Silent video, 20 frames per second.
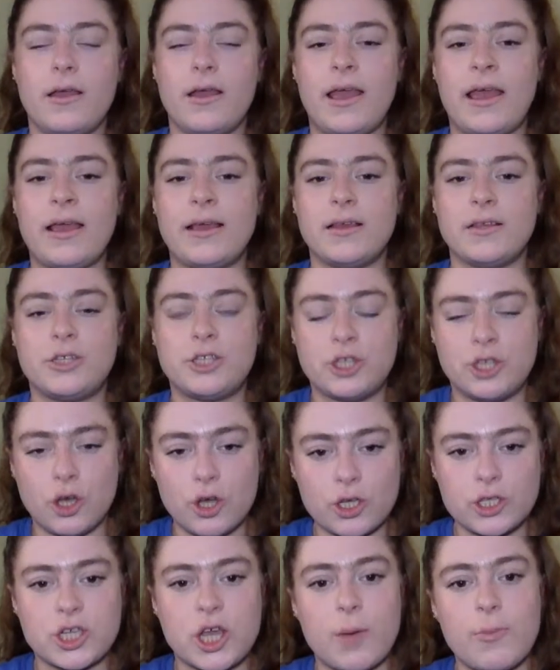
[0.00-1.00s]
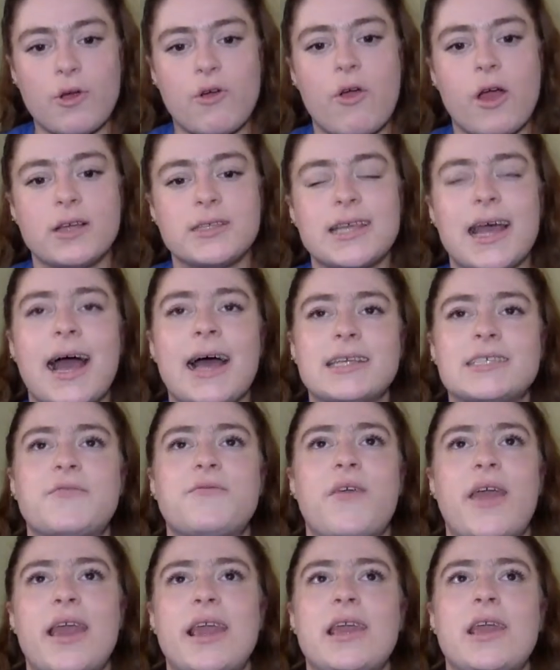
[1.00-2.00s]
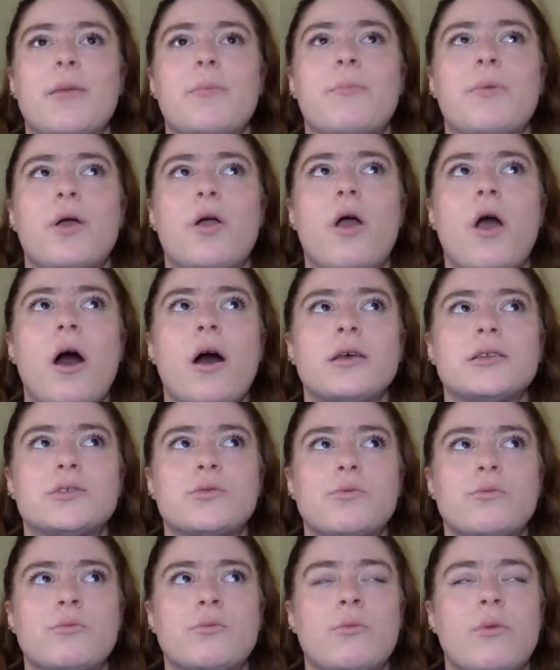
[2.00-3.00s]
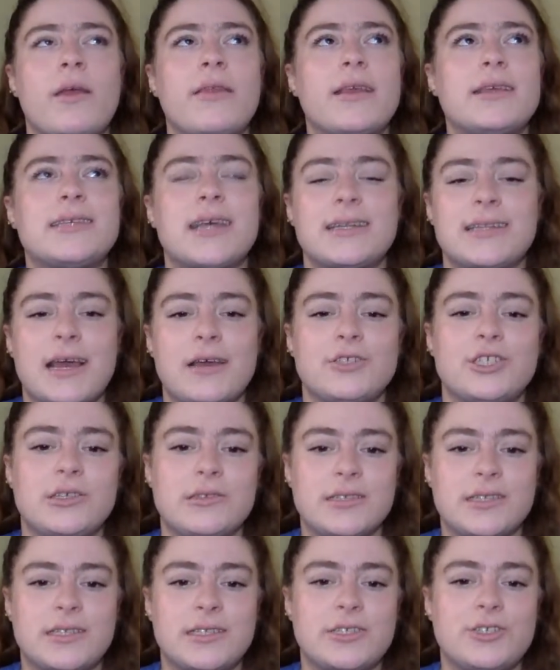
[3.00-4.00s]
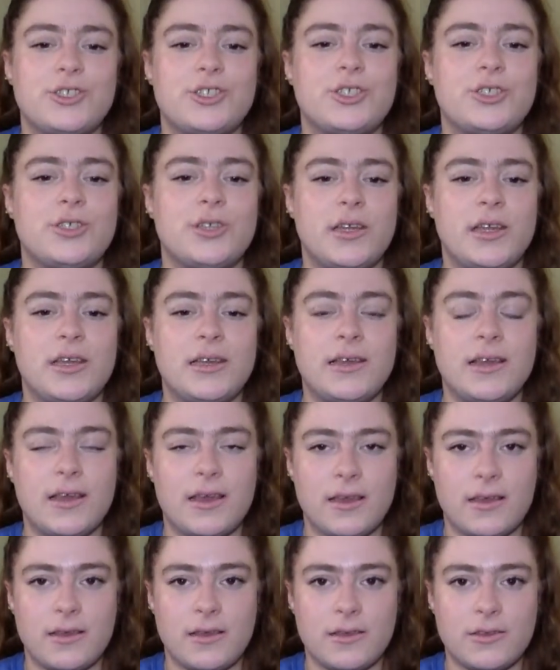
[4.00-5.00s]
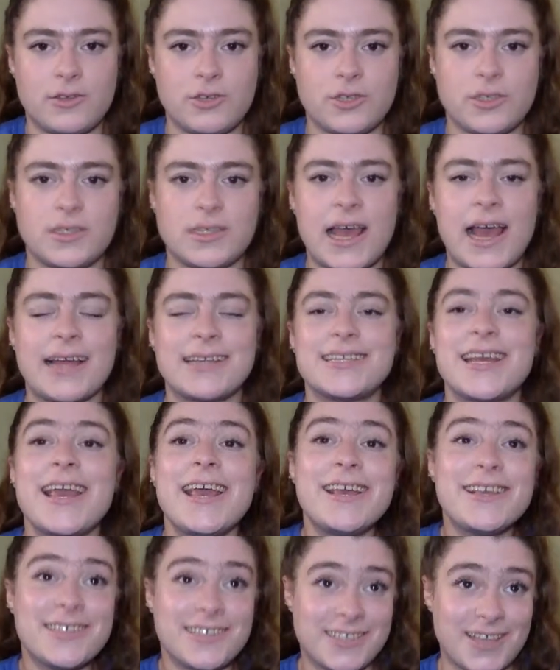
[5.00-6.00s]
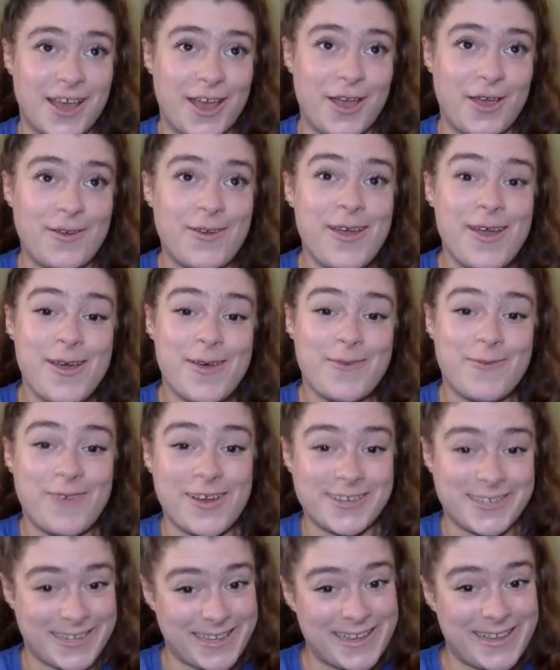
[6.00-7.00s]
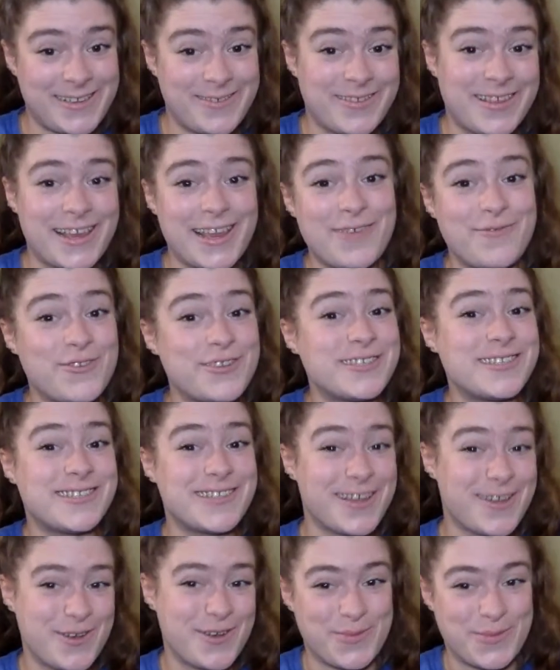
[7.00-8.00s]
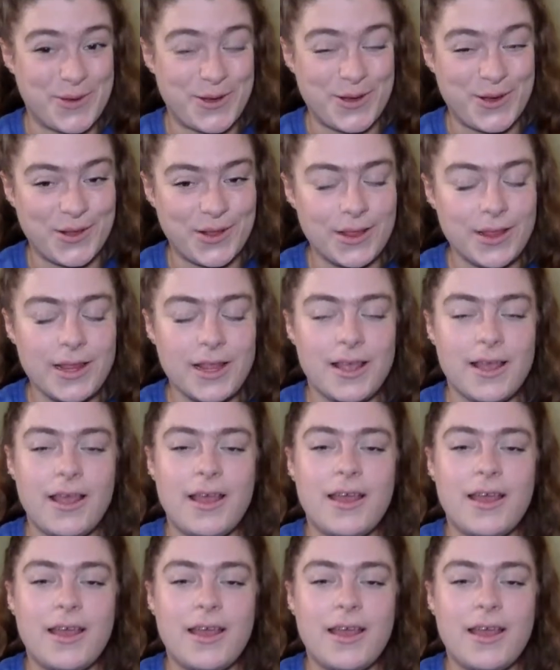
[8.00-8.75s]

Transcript: It does come across as fake, because when they sat down, she just said, so what do you think of us as a couple?